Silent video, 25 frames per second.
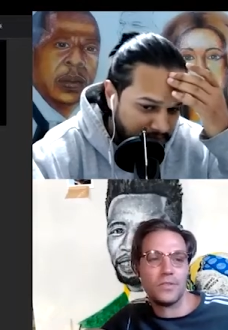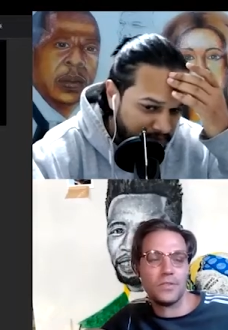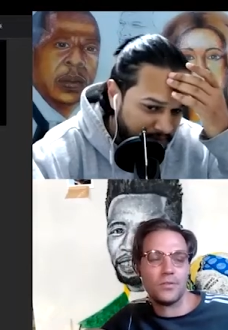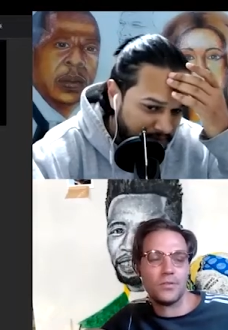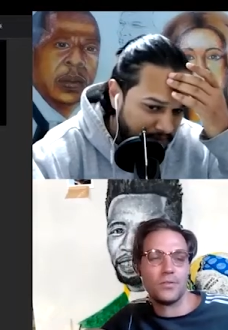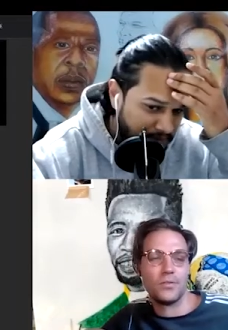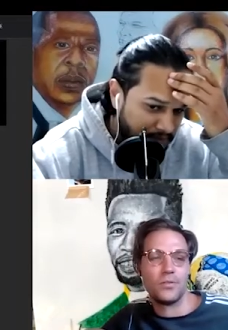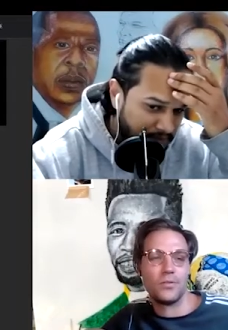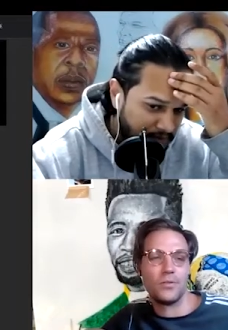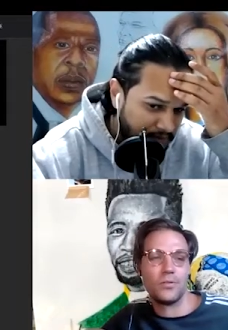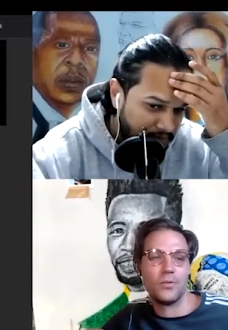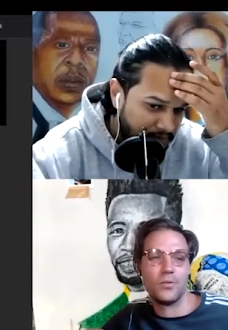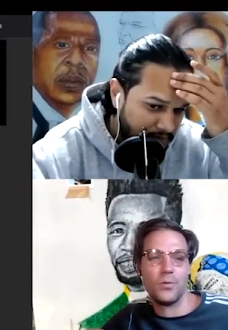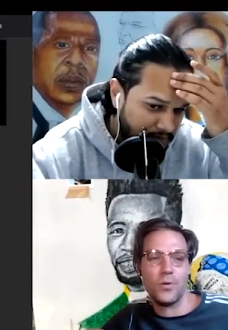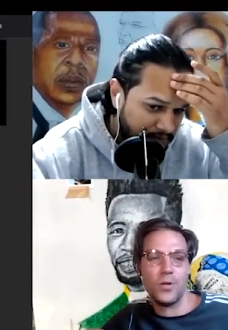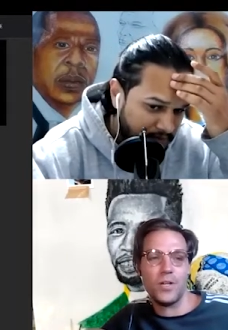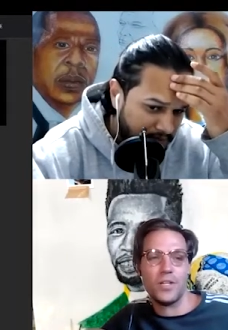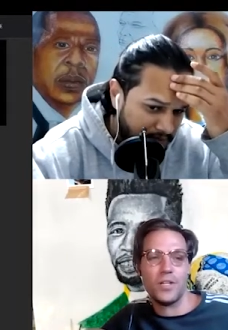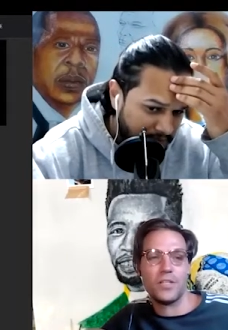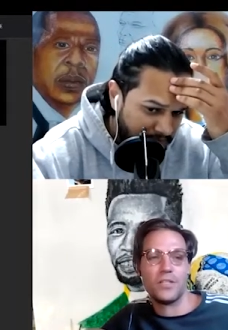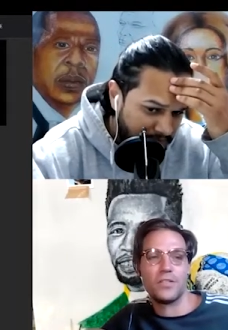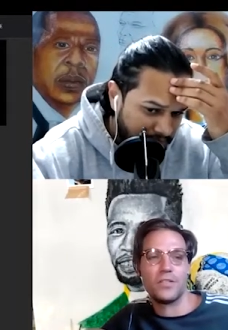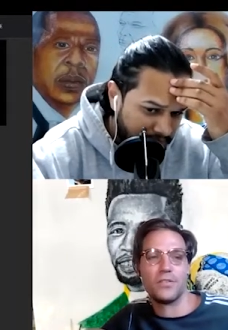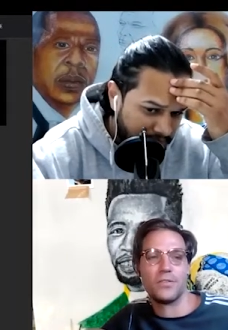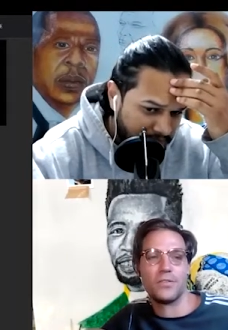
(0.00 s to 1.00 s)
Speaker 1: It's a good
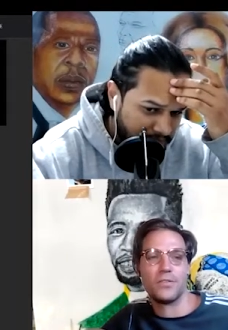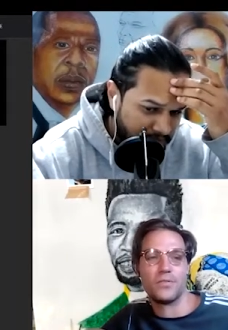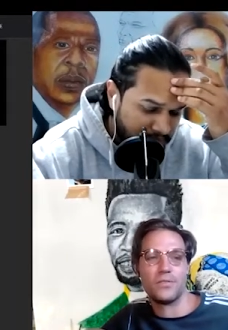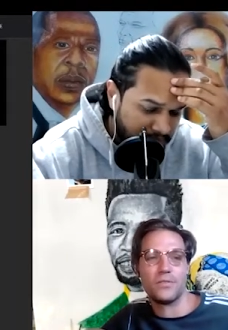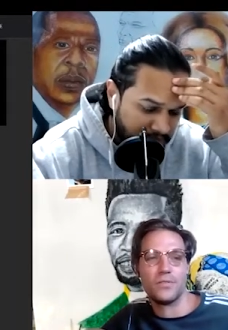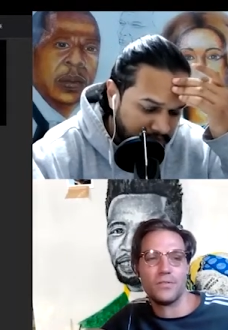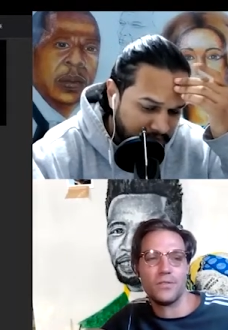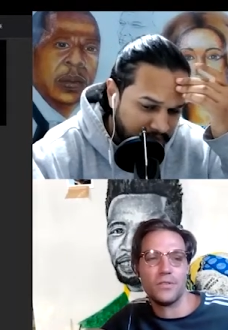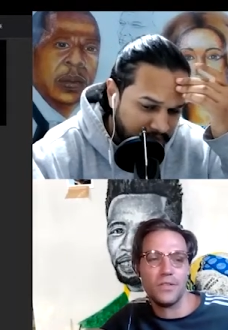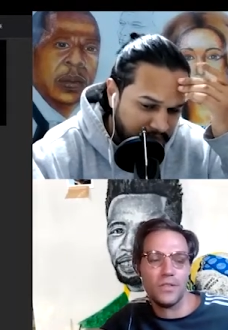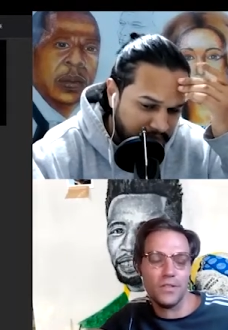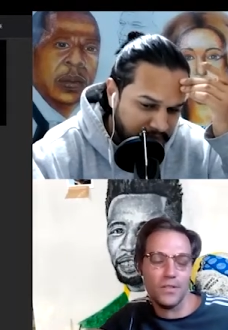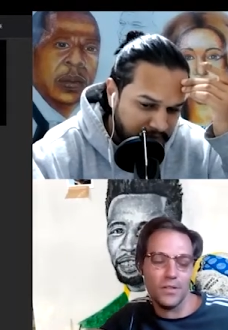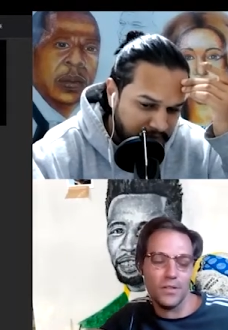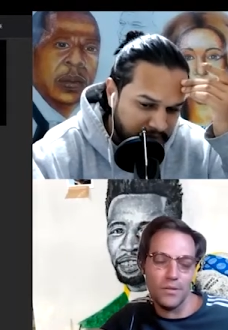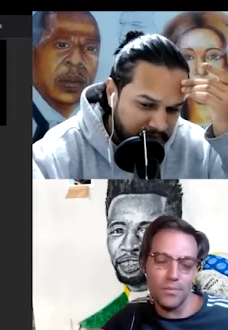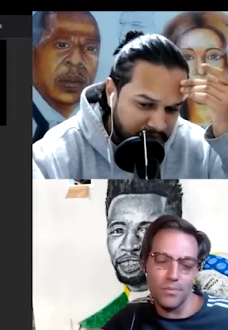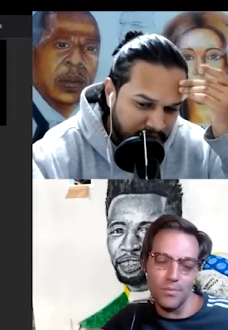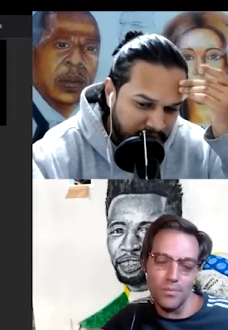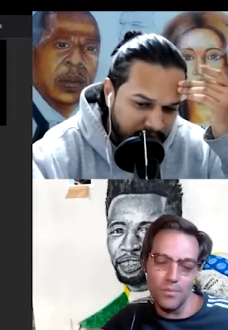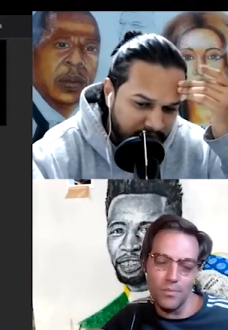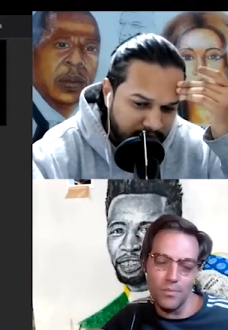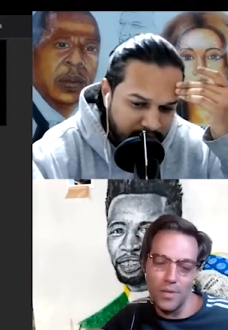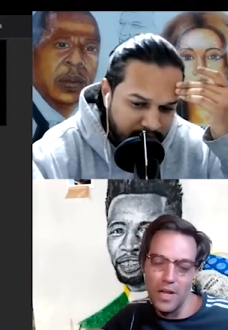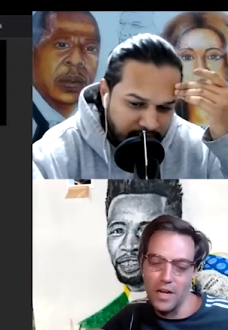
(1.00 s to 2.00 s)
question.
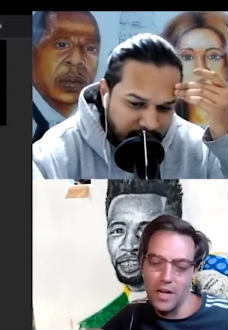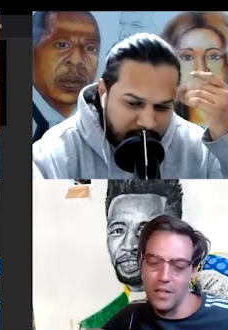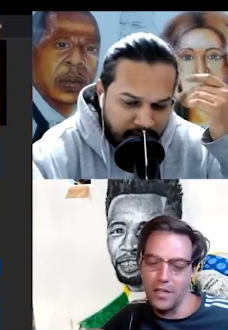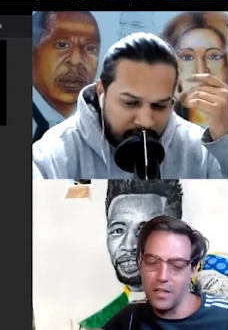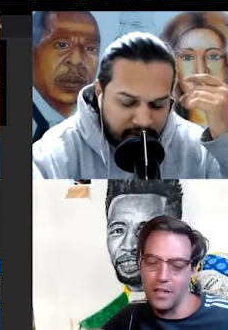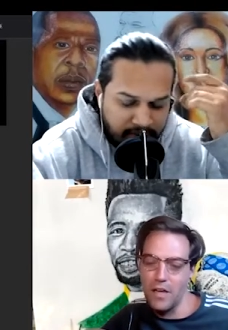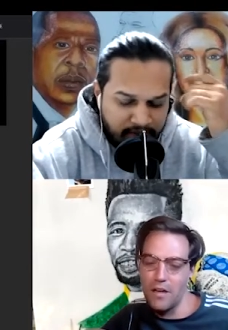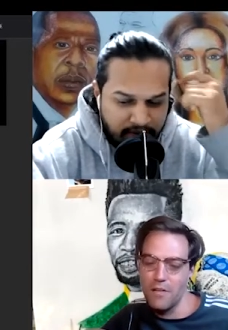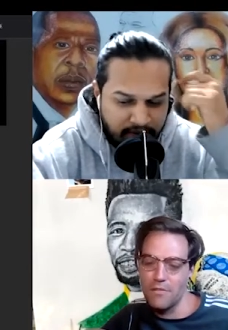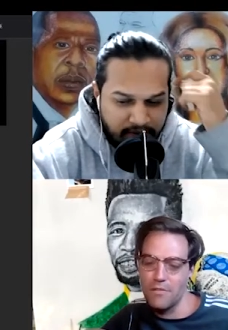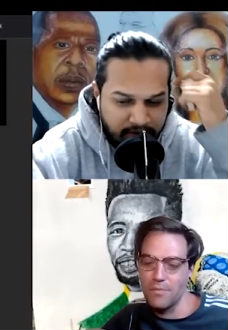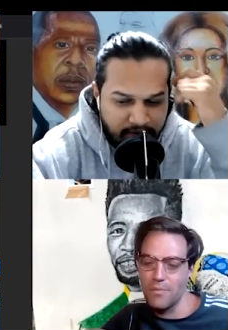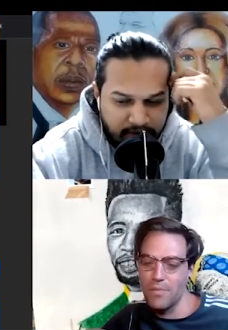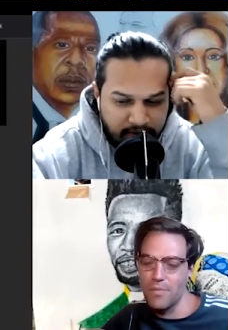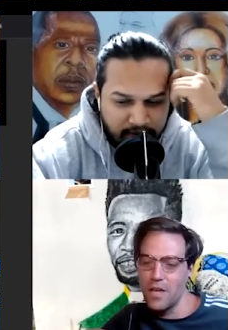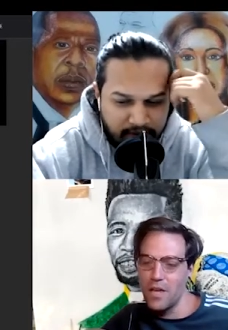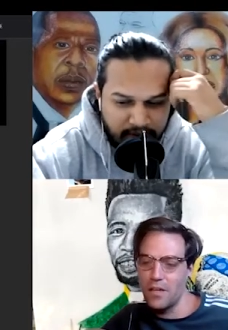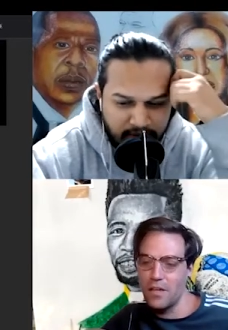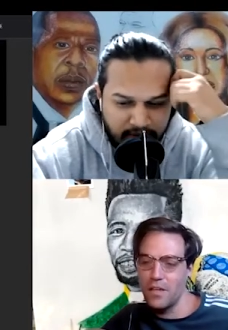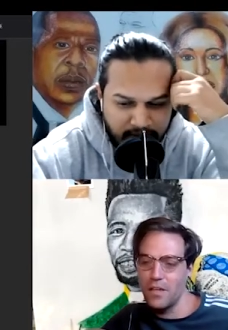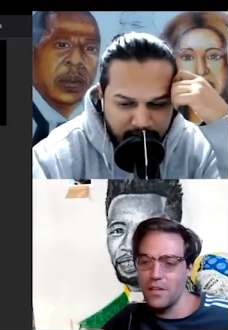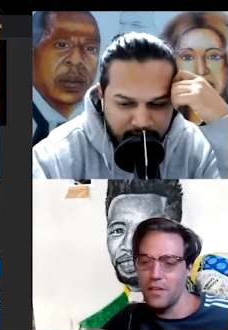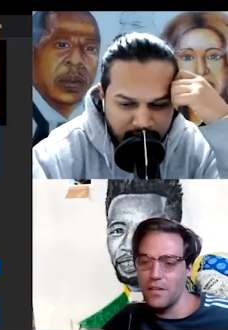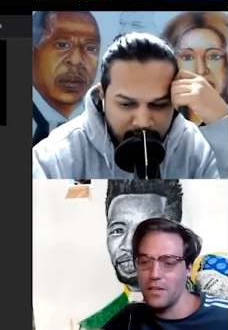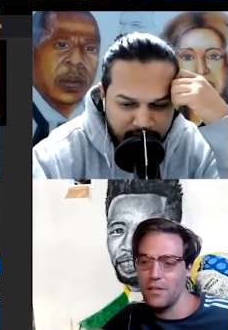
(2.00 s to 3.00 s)
Black Lives
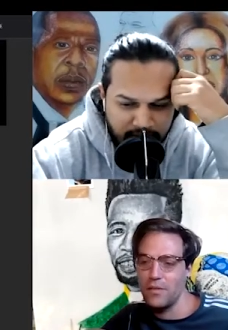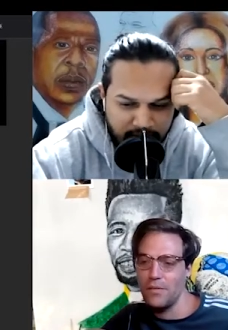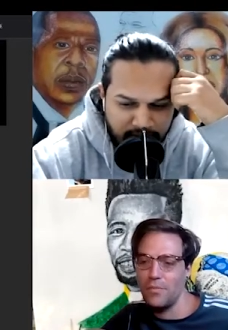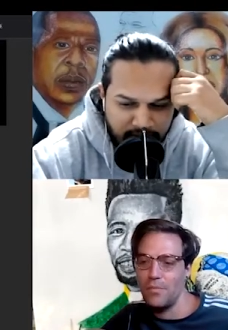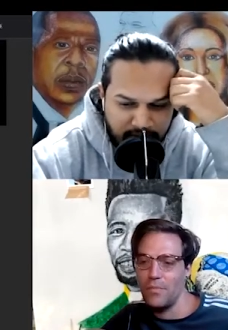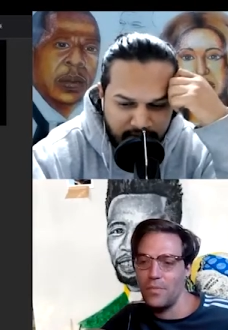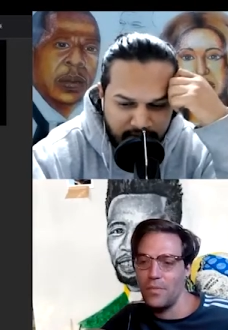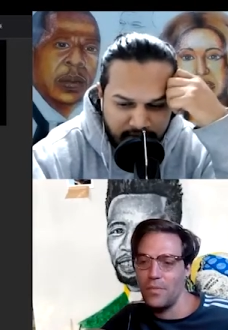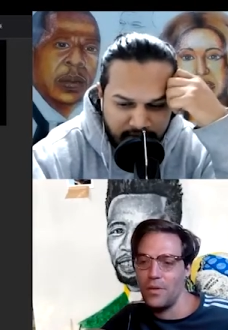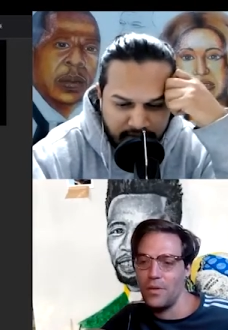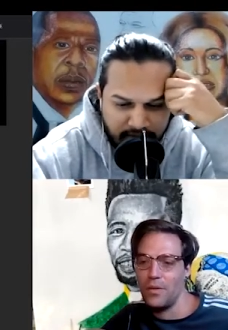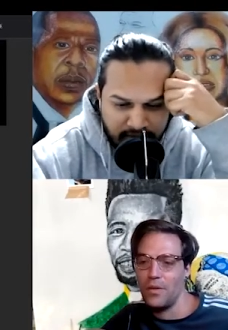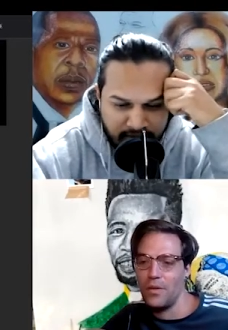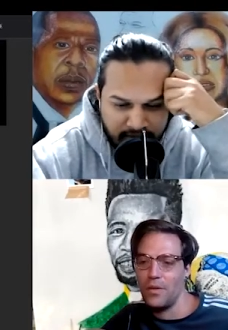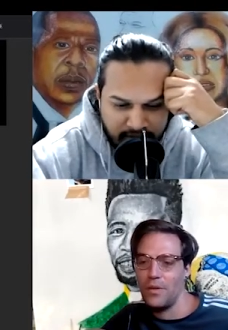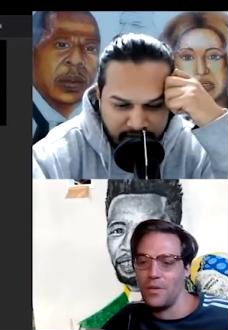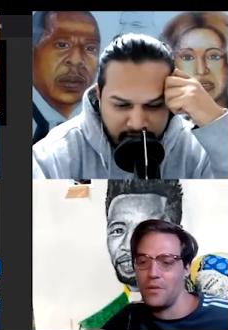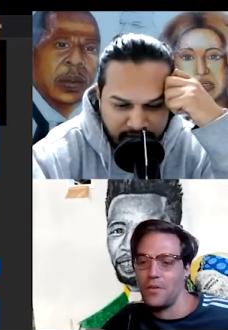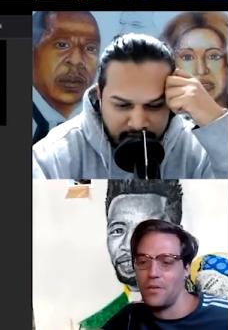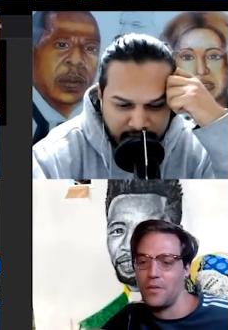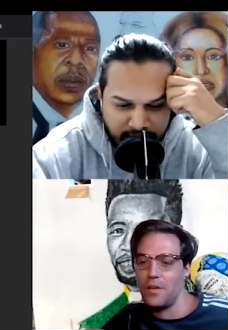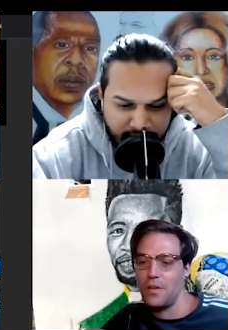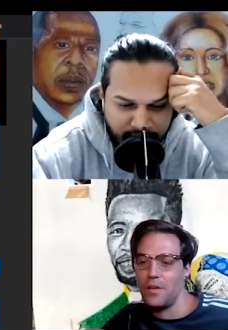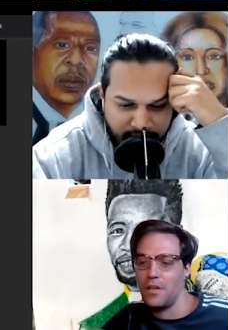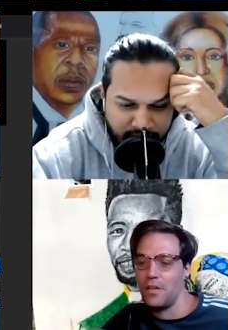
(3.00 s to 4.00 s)
Matter.
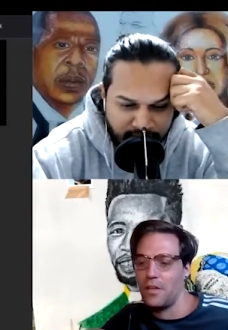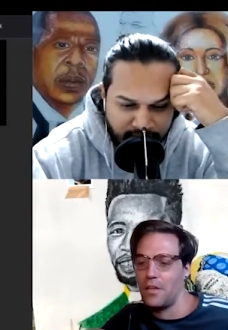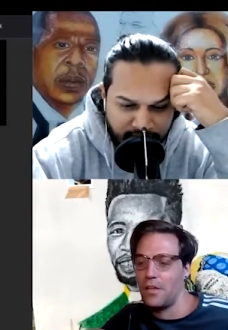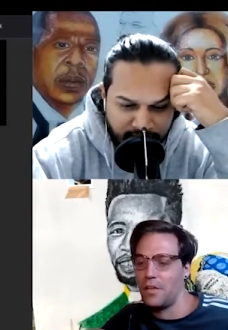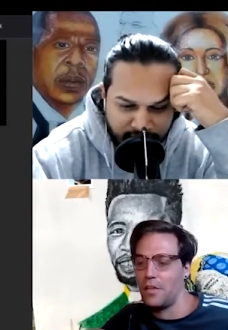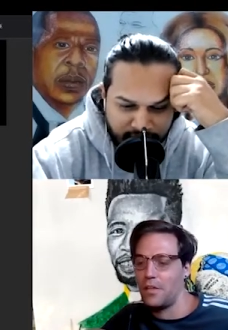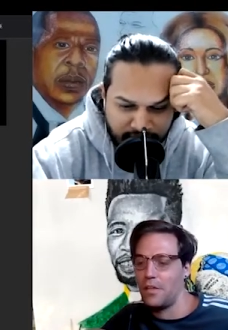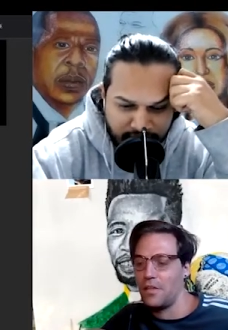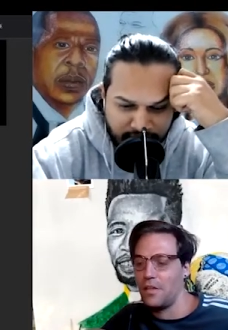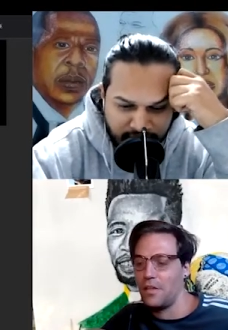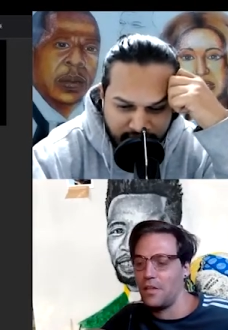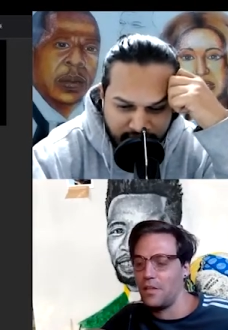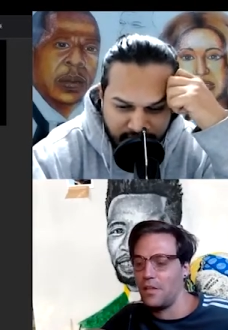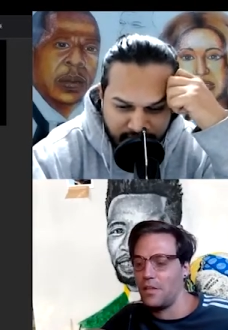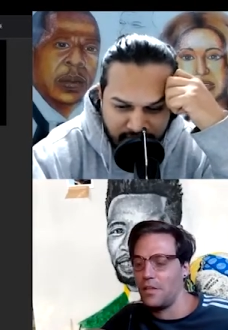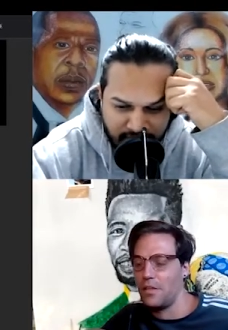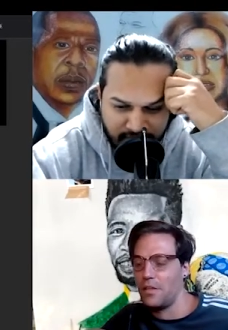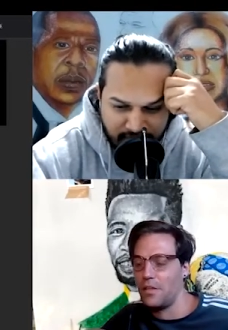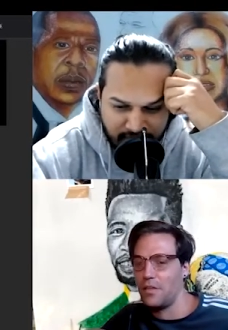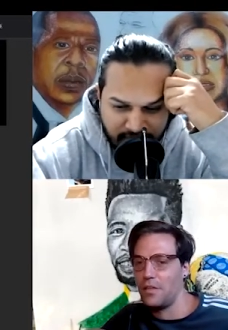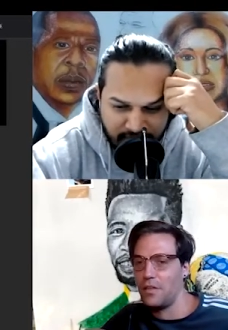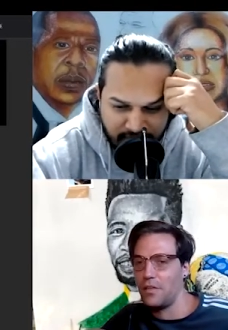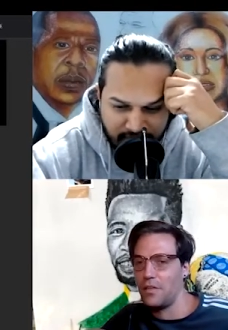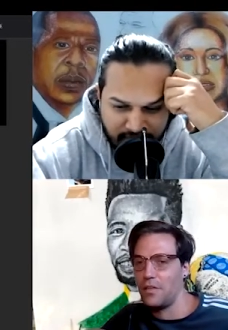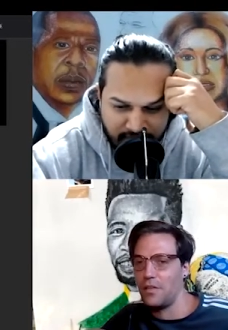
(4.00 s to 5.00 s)

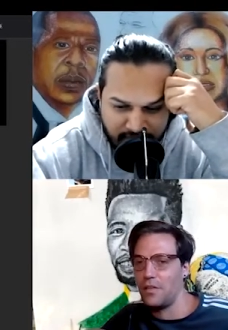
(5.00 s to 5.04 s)
Uh,